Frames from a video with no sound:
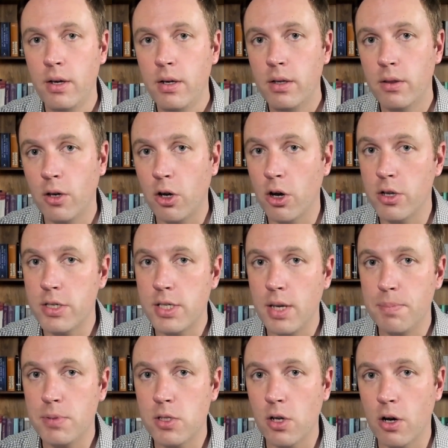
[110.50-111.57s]
the
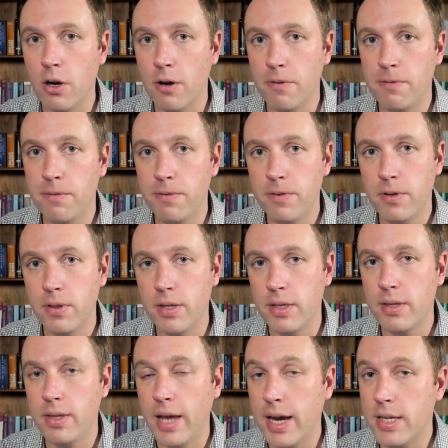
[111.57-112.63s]
concepts of the
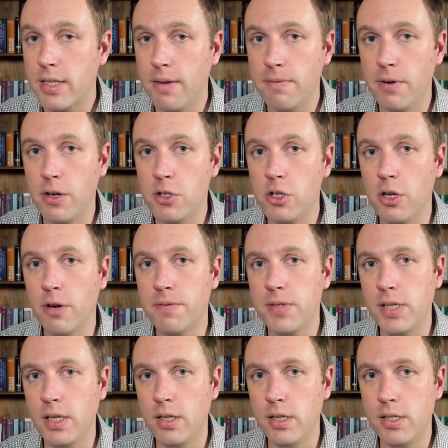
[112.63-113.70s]
tax definition of
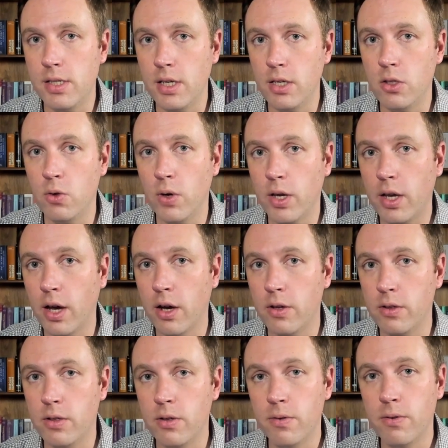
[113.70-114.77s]
CTC to
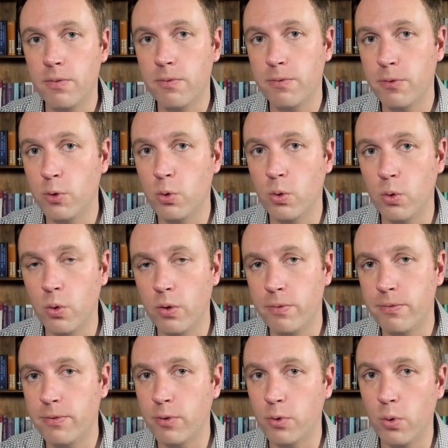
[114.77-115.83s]
account
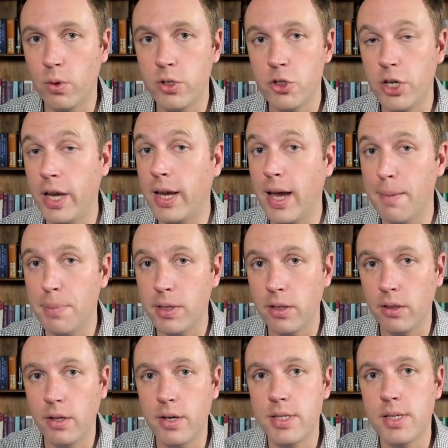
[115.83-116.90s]
for share
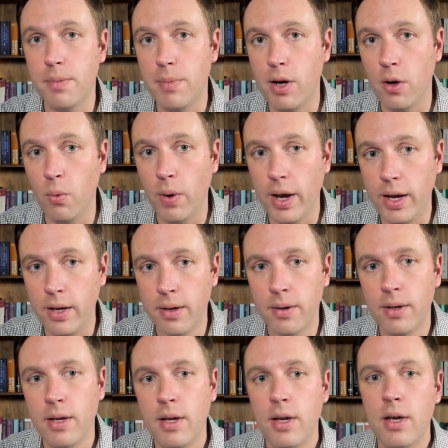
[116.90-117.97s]
capital in a similar way.
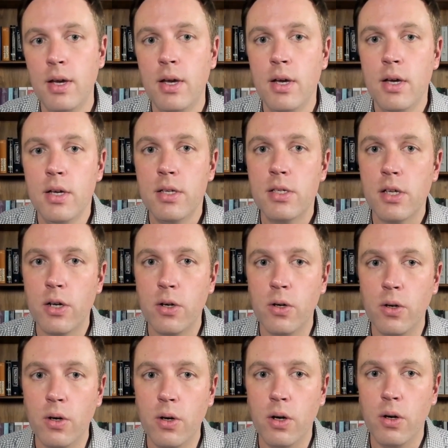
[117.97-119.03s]

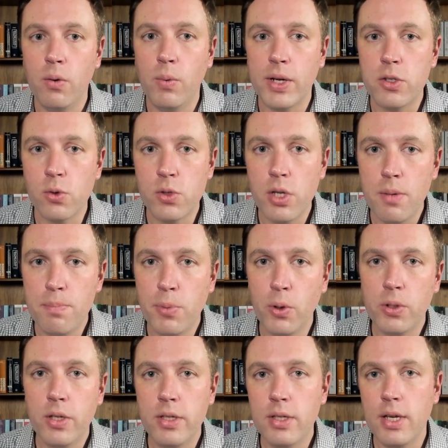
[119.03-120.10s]
So what's also
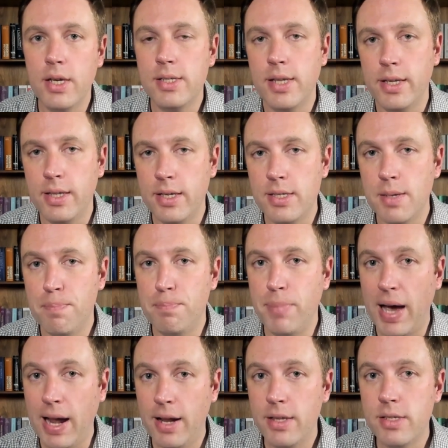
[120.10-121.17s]
important is that it's a
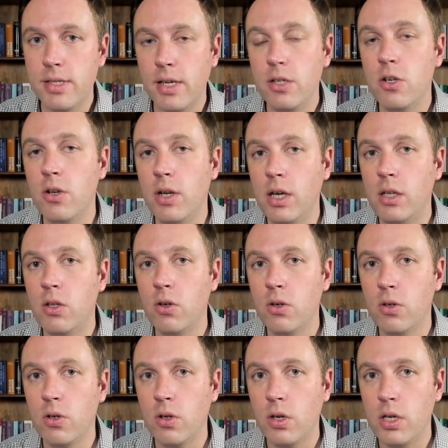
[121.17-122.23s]
balance that you need
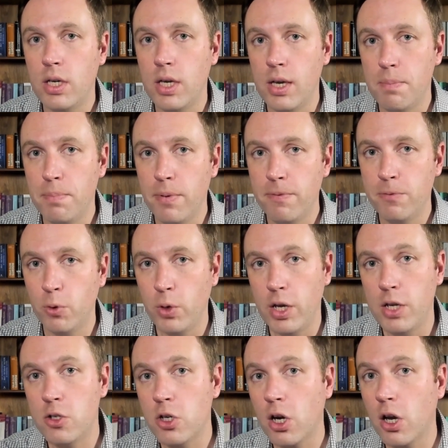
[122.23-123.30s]
to keep for
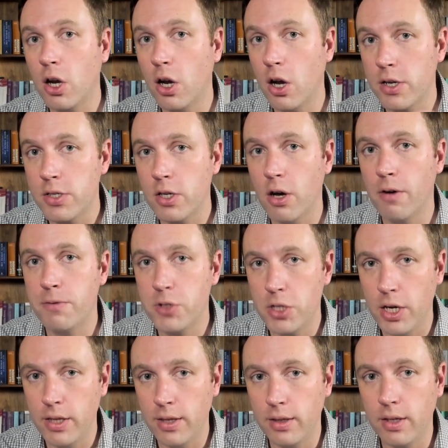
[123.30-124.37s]
each class of
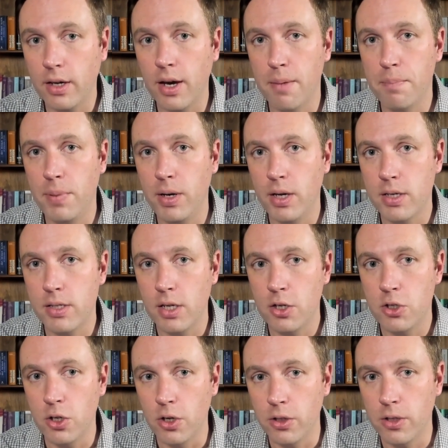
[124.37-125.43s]
share that the company has
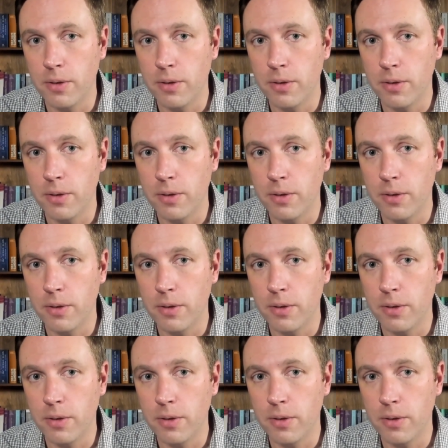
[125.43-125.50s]
issued.